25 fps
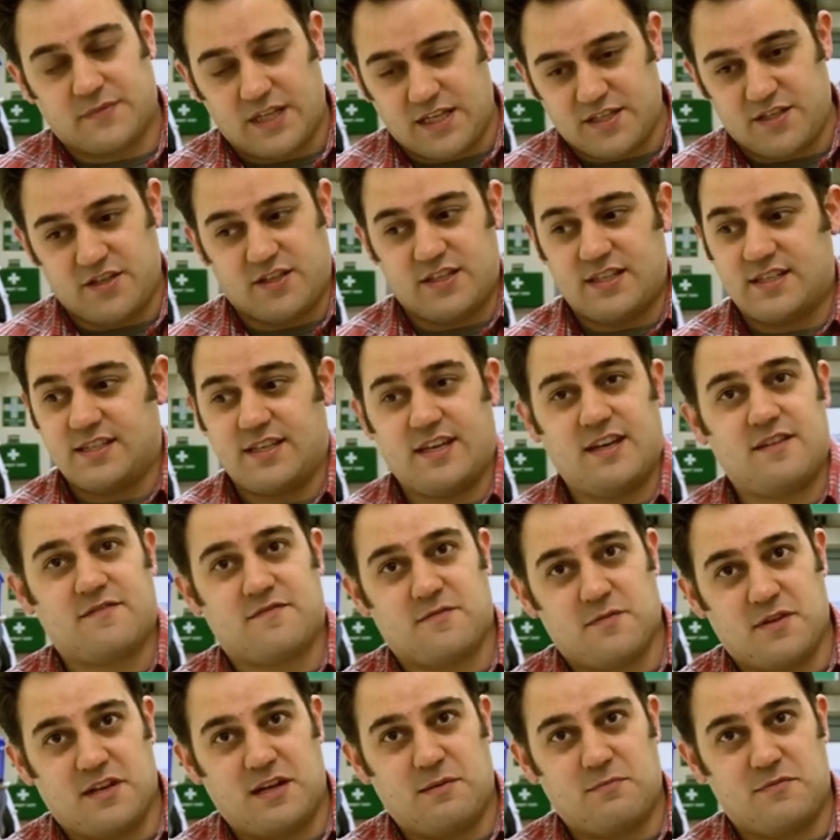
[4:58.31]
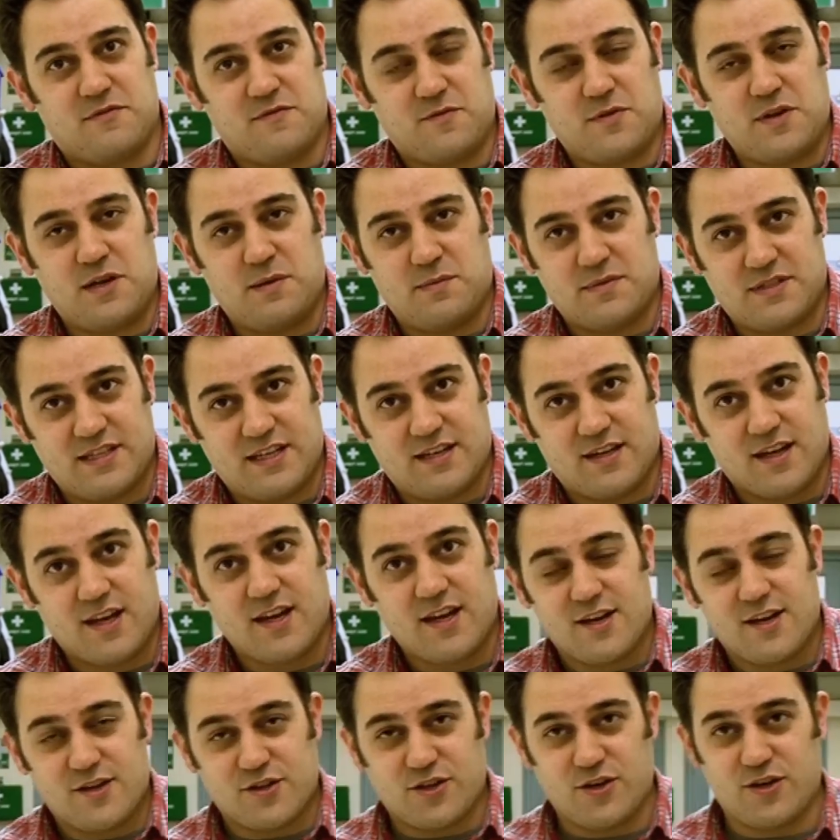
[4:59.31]
as you can see from the number of worms,
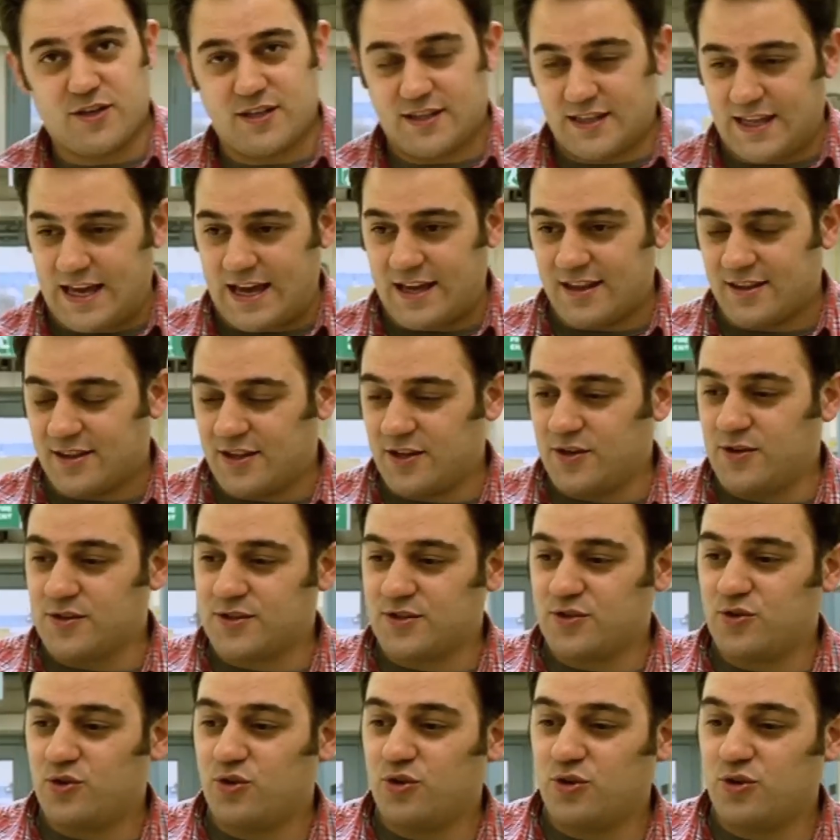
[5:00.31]
those